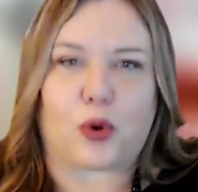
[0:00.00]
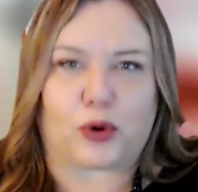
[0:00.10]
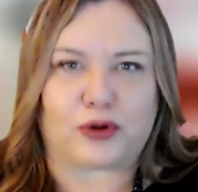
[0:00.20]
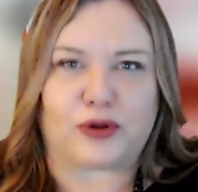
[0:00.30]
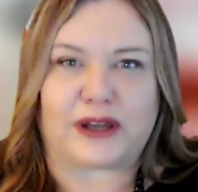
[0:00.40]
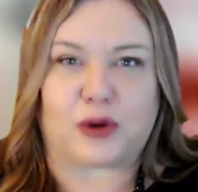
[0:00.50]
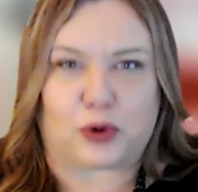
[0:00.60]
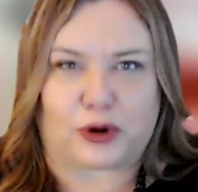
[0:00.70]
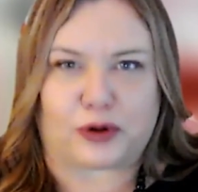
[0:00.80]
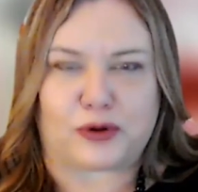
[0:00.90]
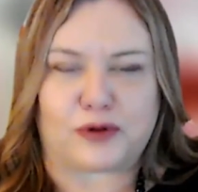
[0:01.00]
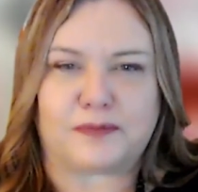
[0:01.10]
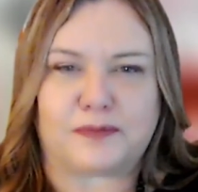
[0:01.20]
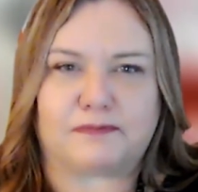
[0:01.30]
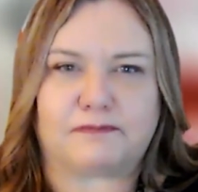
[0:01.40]
Oracle at Oracle.
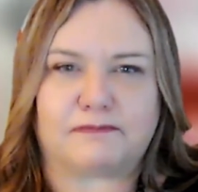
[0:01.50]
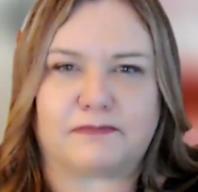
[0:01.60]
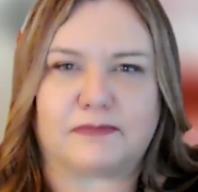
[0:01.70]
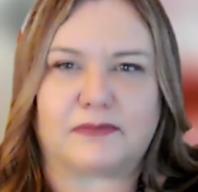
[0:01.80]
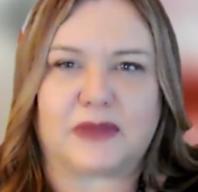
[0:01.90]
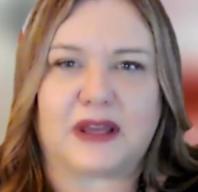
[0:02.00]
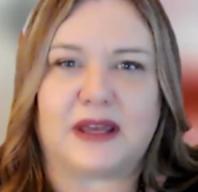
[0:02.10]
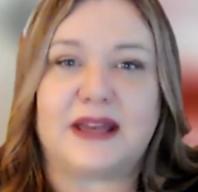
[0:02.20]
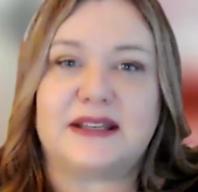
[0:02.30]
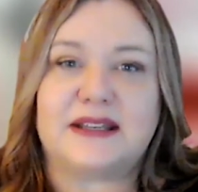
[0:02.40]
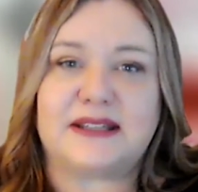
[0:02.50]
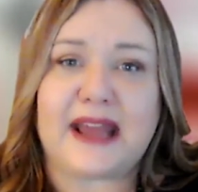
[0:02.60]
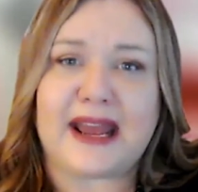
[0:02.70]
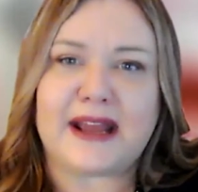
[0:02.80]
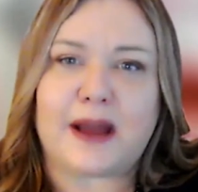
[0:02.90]

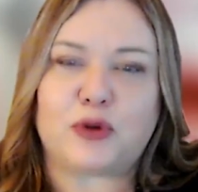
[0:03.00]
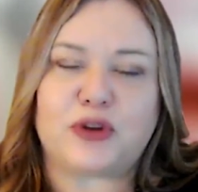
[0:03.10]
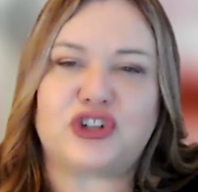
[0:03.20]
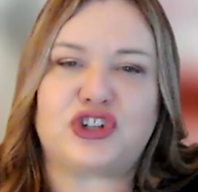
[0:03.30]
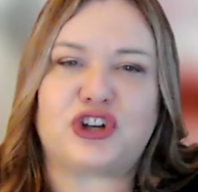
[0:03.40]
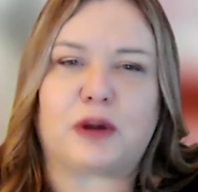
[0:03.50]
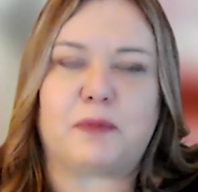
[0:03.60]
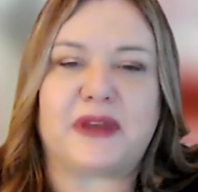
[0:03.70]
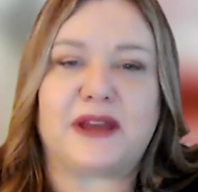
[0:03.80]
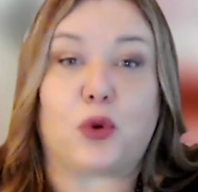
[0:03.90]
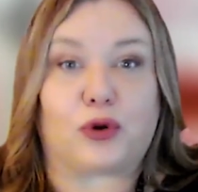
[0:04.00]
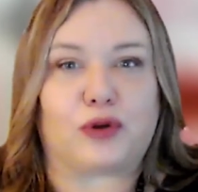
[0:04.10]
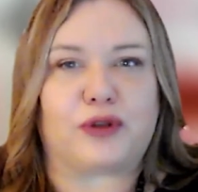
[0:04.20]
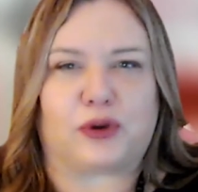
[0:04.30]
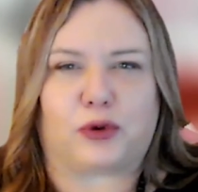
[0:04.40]
Today, I'm going to share a big
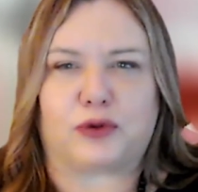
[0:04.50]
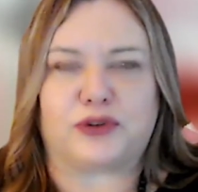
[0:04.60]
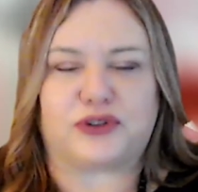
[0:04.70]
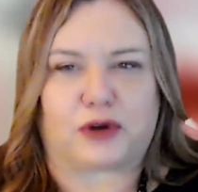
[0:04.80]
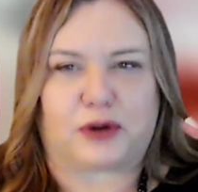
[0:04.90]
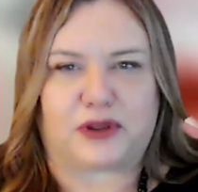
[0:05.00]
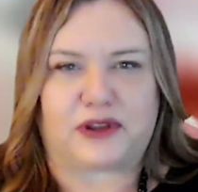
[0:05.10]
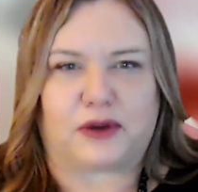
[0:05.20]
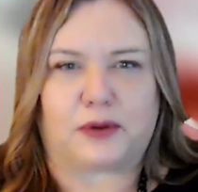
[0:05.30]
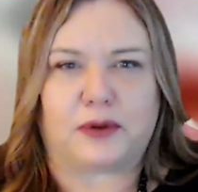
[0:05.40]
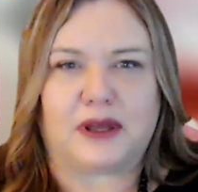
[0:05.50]
Oracle at Oracle story with you.